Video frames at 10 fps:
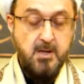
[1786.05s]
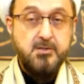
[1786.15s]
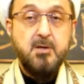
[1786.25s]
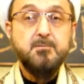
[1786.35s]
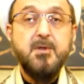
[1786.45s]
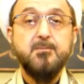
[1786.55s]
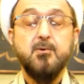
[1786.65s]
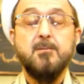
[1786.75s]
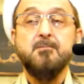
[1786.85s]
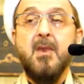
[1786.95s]
Some
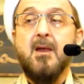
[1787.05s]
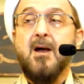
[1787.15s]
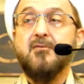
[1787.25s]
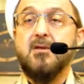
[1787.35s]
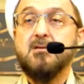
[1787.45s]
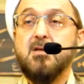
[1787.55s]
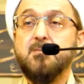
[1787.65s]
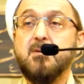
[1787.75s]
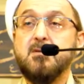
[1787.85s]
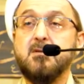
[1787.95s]
people have
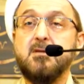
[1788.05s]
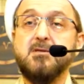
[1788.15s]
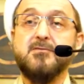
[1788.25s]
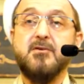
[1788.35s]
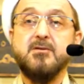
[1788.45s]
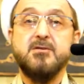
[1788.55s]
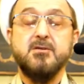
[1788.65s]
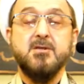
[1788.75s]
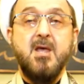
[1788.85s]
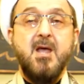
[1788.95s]
interpreted these
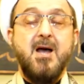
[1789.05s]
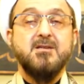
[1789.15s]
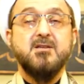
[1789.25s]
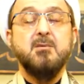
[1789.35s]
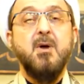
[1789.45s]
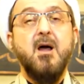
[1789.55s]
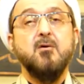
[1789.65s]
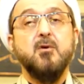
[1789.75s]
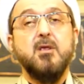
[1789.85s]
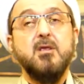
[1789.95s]
verses as
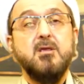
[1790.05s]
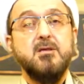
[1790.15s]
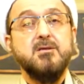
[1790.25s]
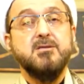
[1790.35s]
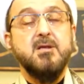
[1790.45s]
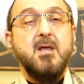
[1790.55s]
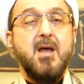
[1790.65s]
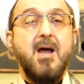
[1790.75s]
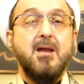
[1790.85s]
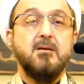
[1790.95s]
somehow ease
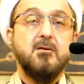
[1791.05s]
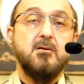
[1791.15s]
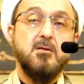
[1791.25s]
and